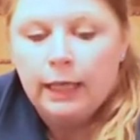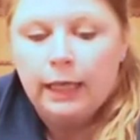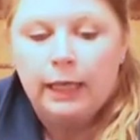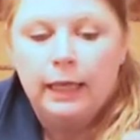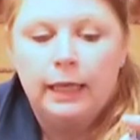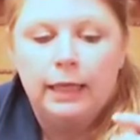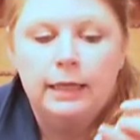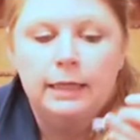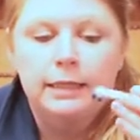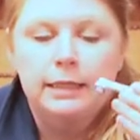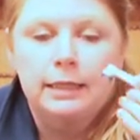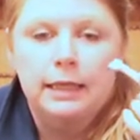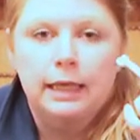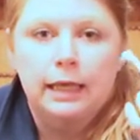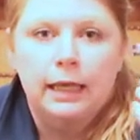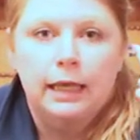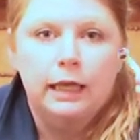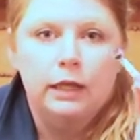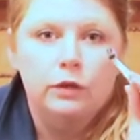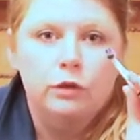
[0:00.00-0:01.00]
and
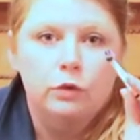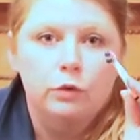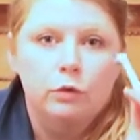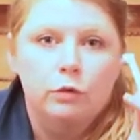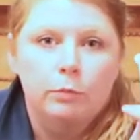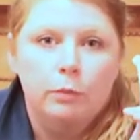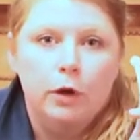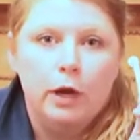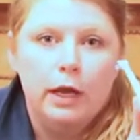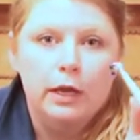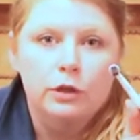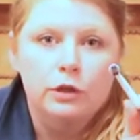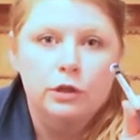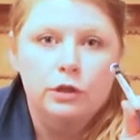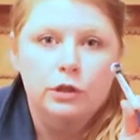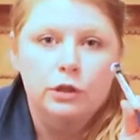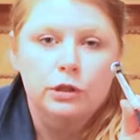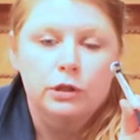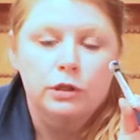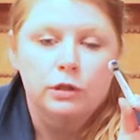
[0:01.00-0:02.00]
a
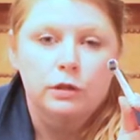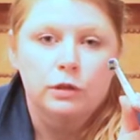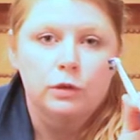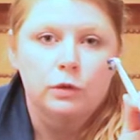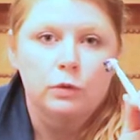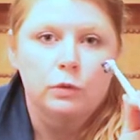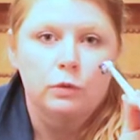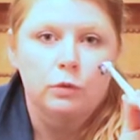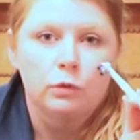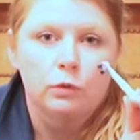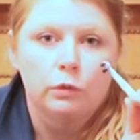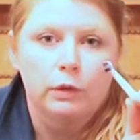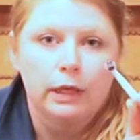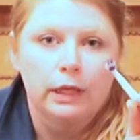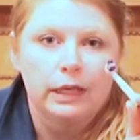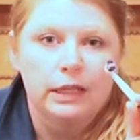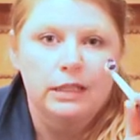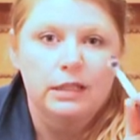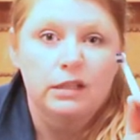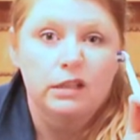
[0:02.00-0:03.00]
toothbrush to
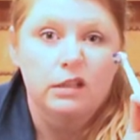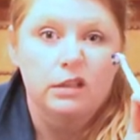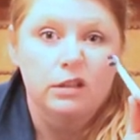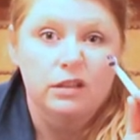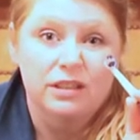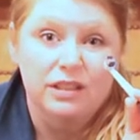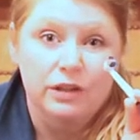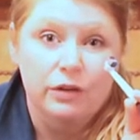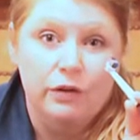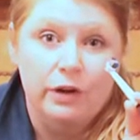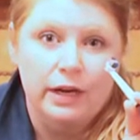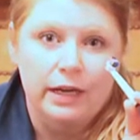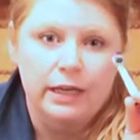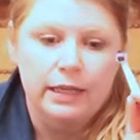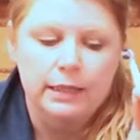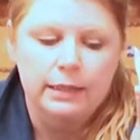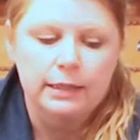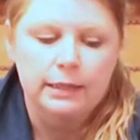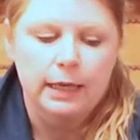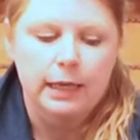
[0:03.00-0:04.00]
get into the nooks and
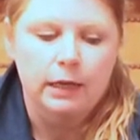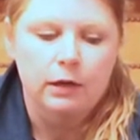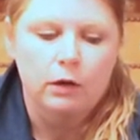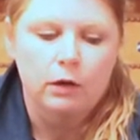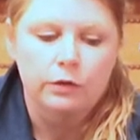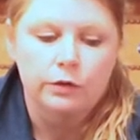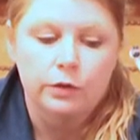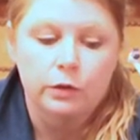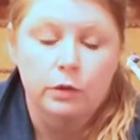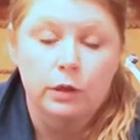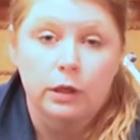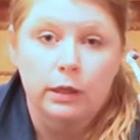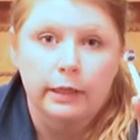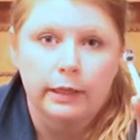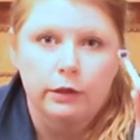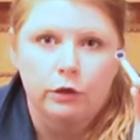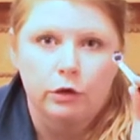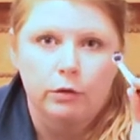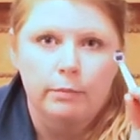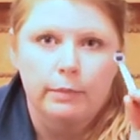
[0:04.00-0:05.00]
crannies and also to
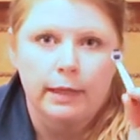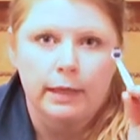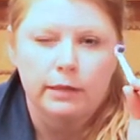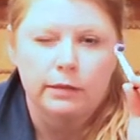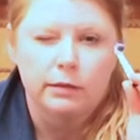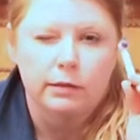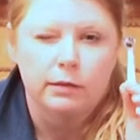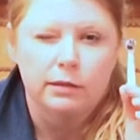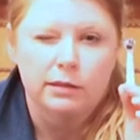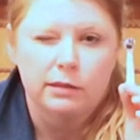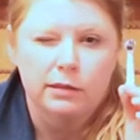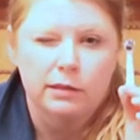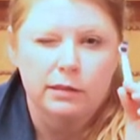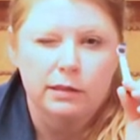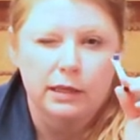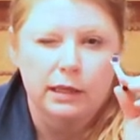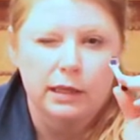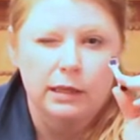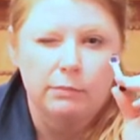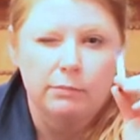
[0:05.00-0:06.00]
clean your bit. So this
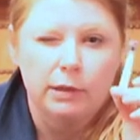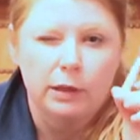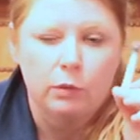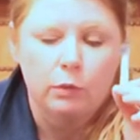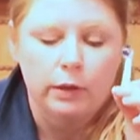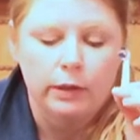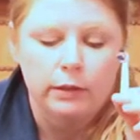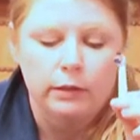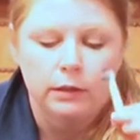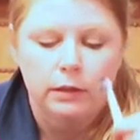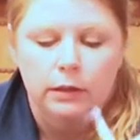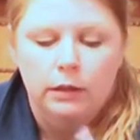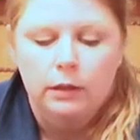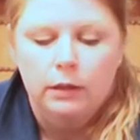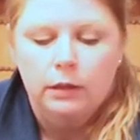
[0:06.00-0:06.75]
is a big one.